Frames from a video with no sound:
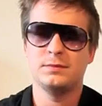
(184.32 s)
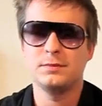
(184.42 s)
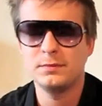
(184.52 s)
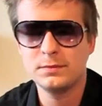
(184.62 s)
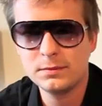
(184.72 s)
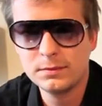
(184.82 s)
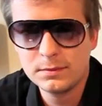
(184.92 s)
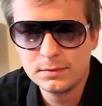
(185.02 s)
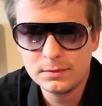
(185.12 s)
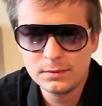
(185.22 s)

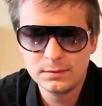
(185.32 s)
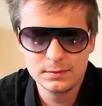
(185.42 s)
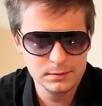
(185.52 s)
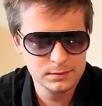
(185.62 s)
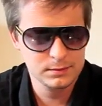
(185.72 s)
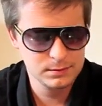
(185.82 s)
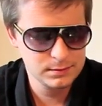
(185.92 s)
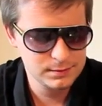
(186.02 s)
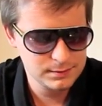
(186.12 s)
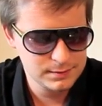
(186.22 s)

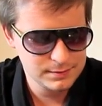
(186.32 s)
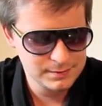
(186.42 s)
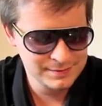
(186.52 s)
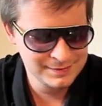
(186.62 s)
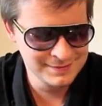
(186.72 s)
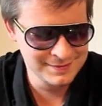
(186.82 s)
This person isn't speaking.